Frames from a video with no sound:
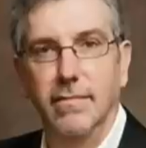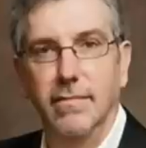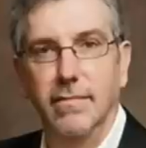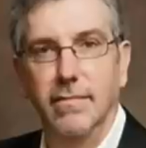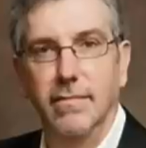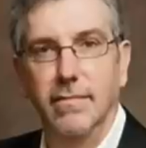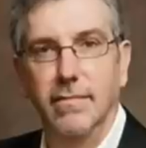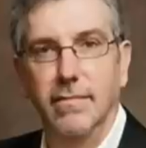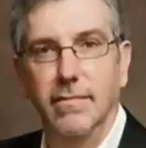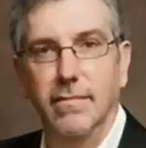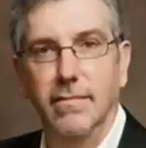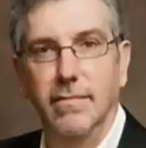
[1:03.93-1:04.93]

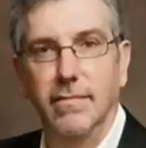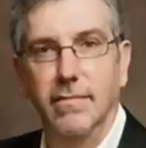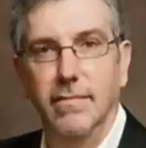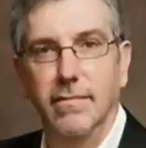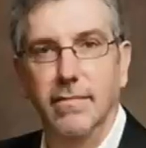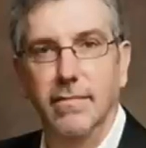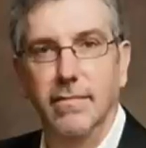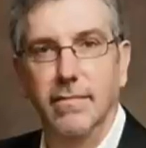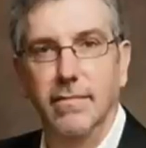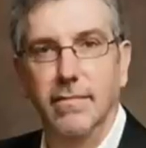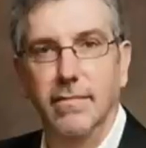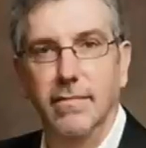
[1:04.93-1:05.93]

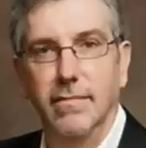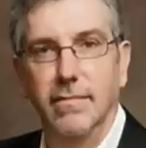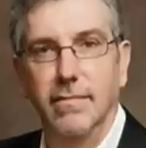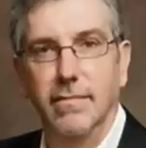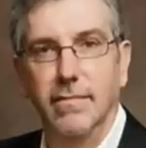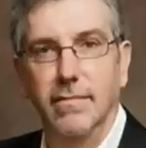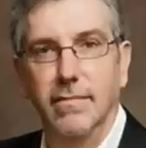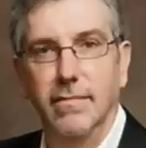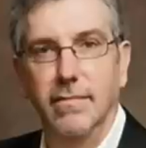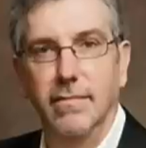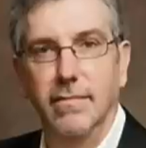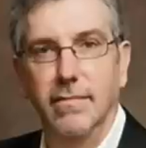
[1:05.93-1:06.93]

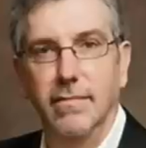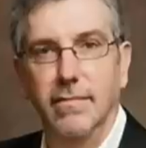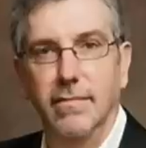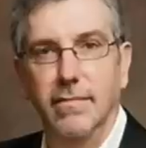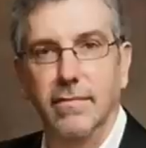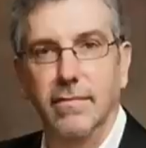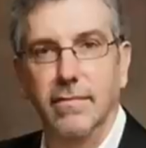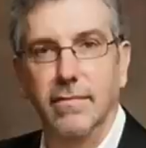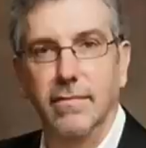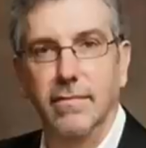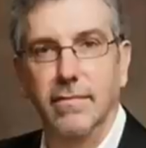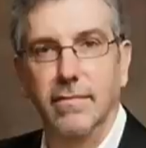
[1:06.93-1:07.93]

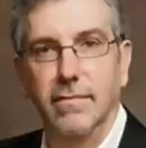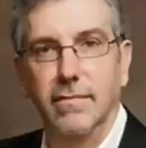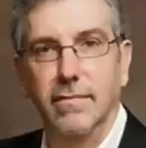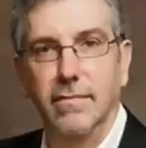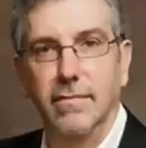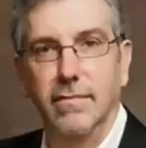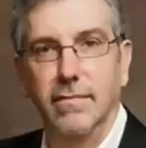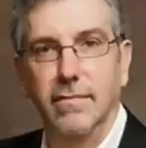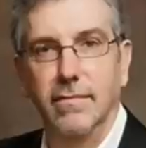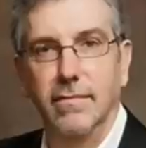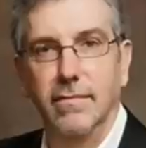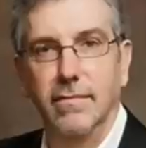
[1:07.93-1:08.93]

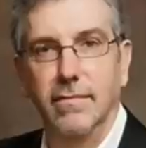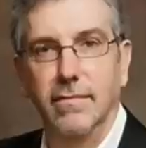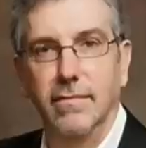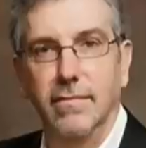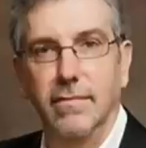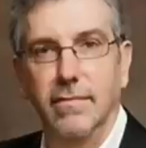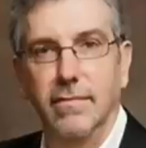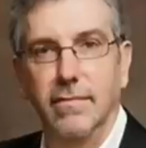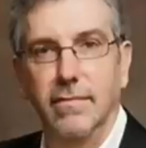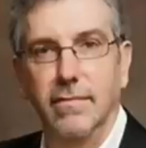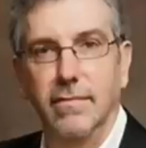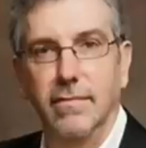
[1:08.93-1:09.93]

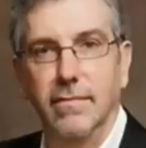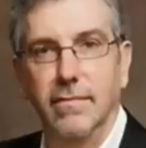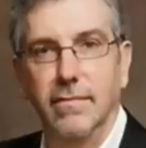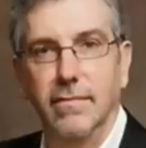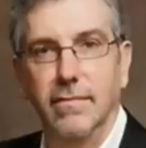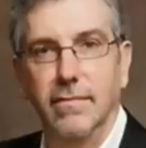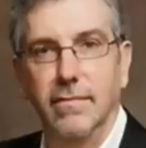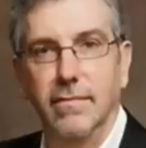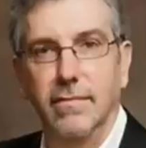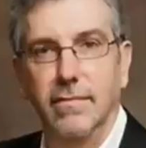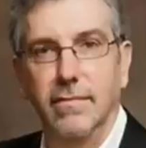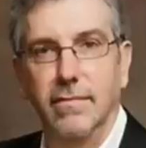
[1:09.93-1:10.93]

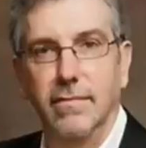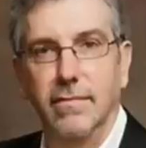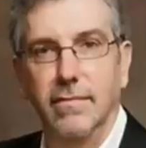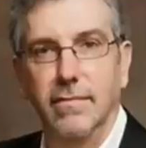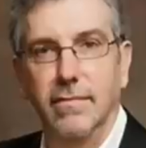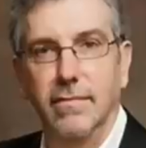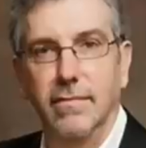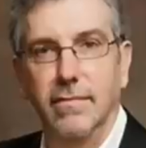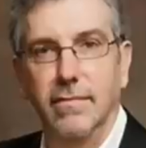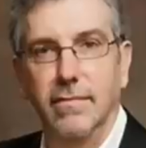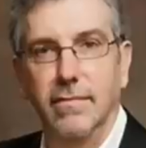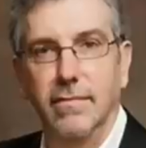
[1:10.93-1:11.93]
This person isn't speaking.